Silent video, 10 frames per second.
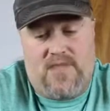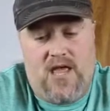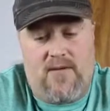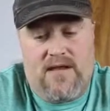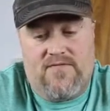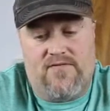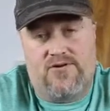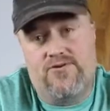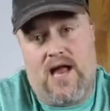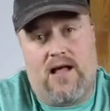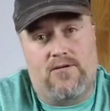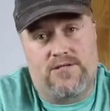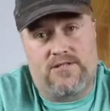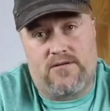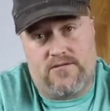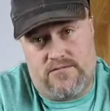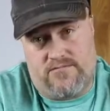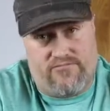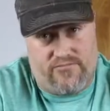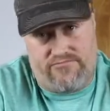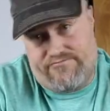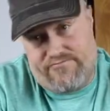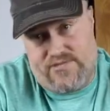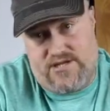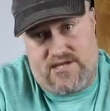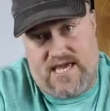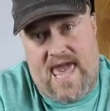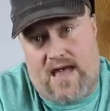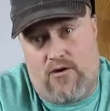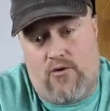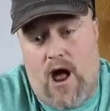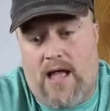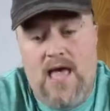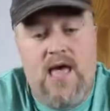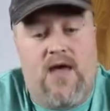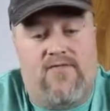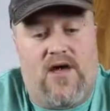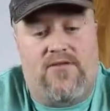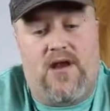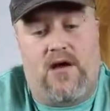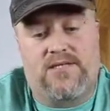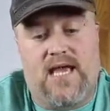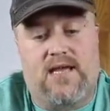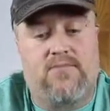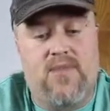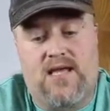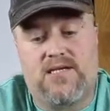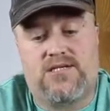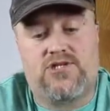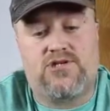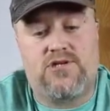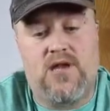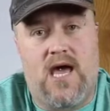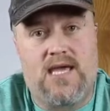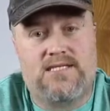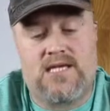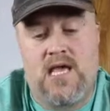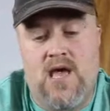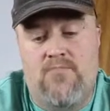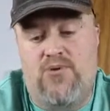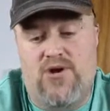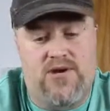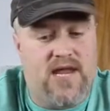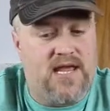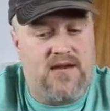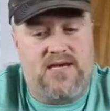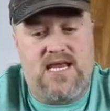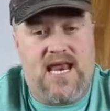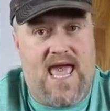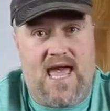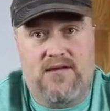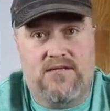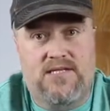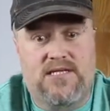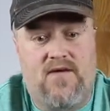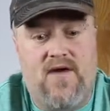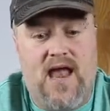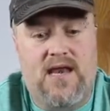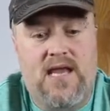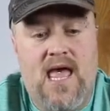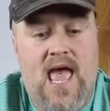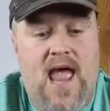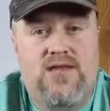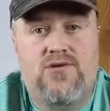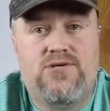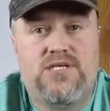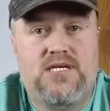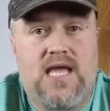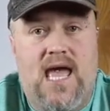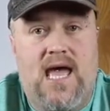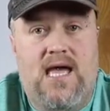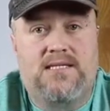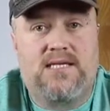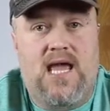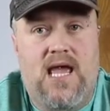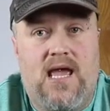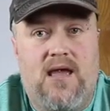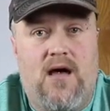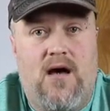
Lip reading: I mean, for $2, so you can't go wrong. If nothing else, I can make this nice, put a neat handle and stuff on it, and use it as a